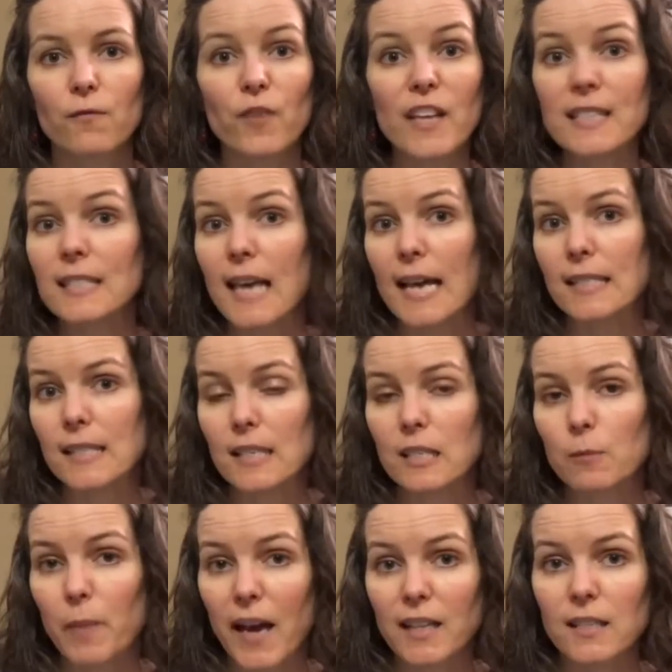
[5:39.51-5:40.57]
fits as
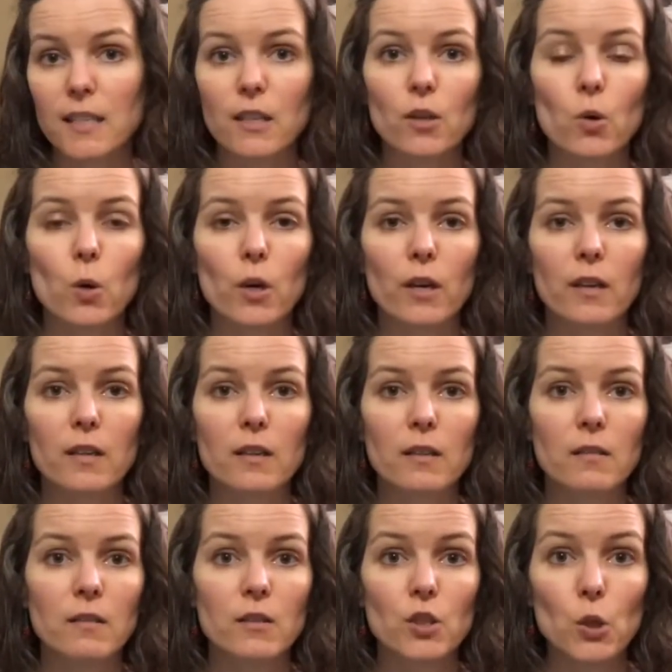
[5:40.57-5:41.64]
expected or
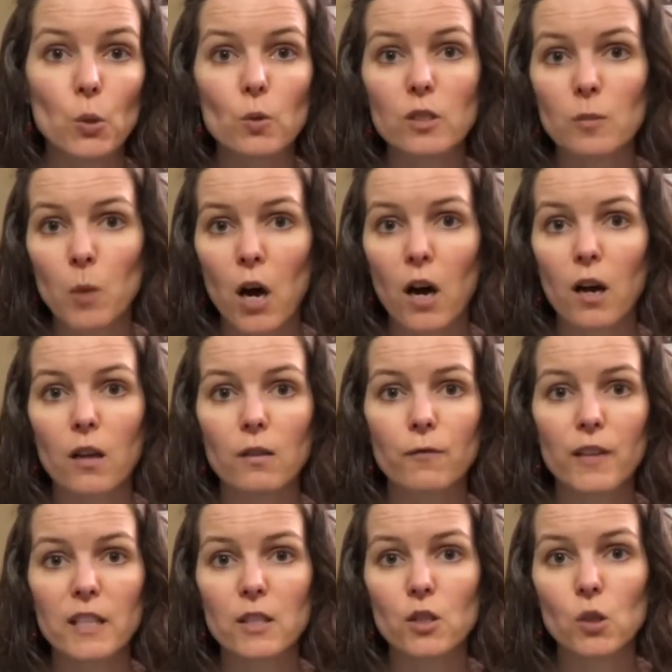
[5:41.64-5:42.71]
too small,
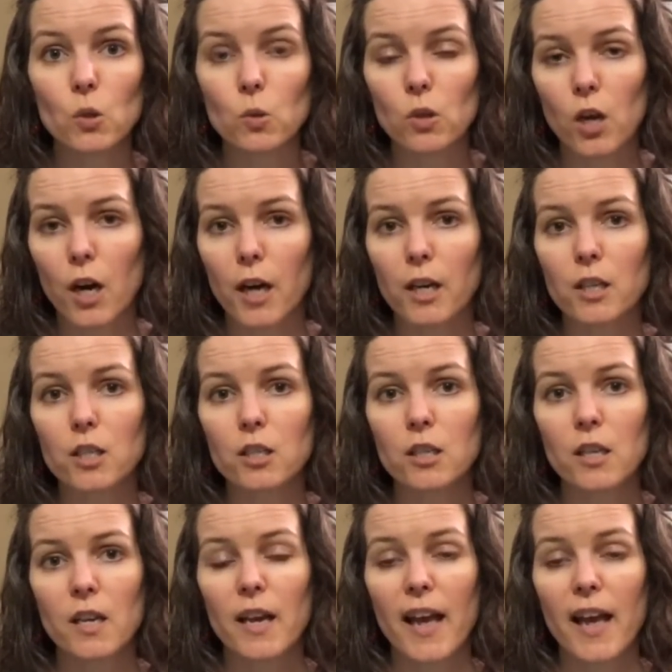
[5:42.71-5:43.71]
fits too large,